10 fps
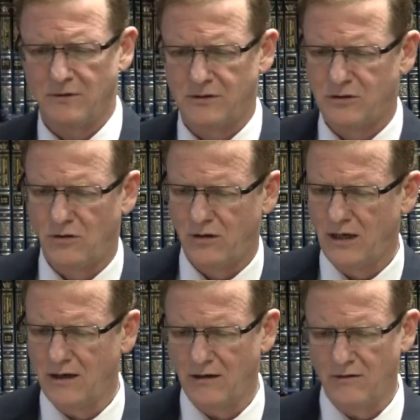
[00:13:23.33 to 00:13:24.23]
So
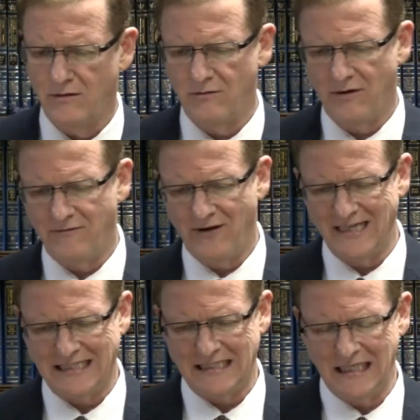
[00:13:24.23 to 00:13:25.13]
here
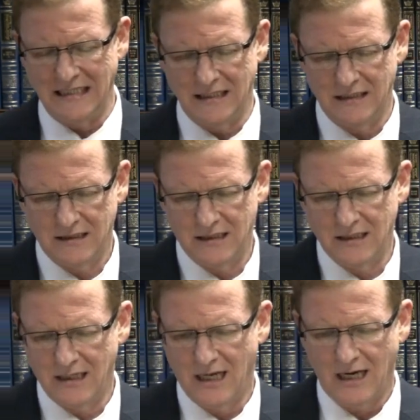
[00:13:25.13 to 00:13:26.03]
Rava stated
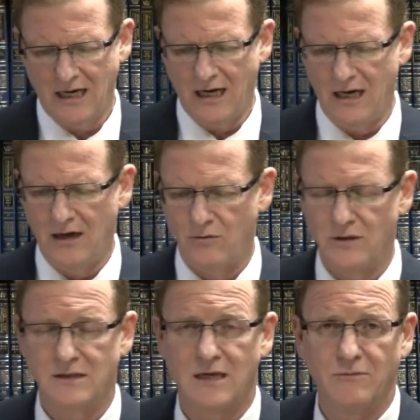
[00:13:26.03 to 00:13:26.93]
that the halacha,
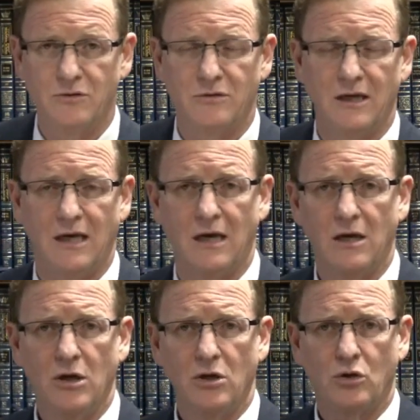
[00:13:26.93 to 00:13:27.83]
when it's come to the
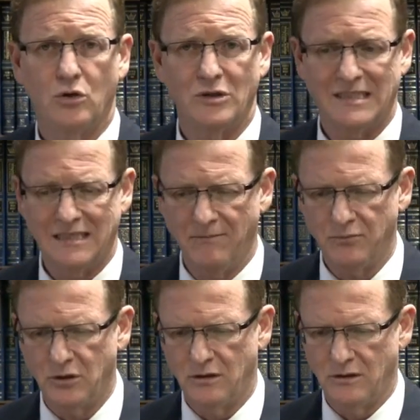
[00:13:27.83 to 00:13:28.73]

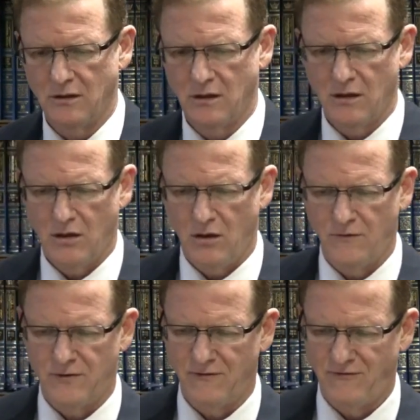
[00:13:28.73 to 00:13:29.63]
consumption
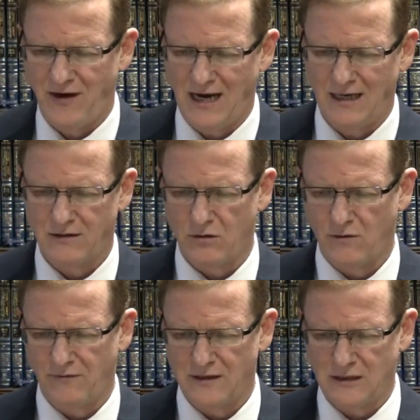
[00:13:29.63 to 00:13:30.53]
of the fat
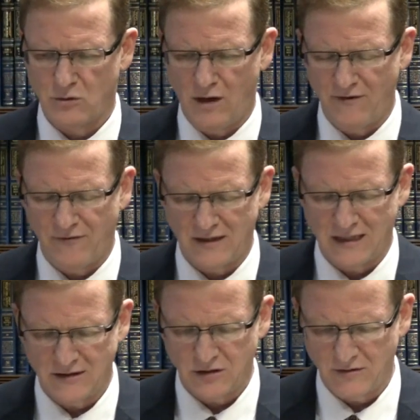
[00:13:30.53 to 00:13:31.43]
of a disqualified
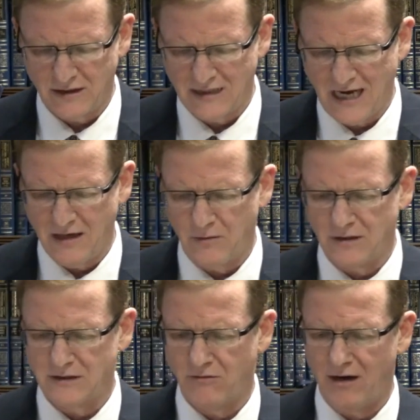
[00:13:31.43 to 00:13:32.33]
consecrated animal,
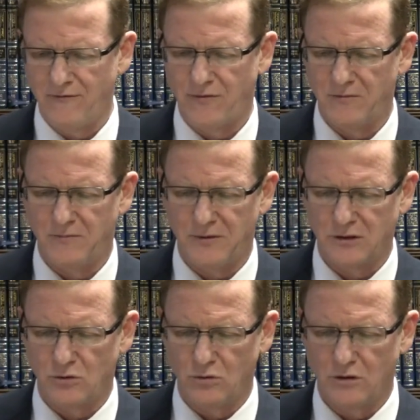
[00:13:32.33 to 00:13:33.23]
is derived from the
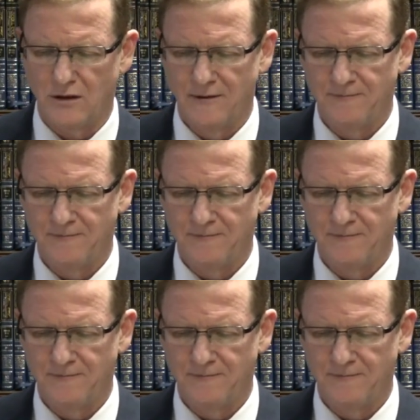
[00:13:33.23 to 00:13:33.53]
Pasuk,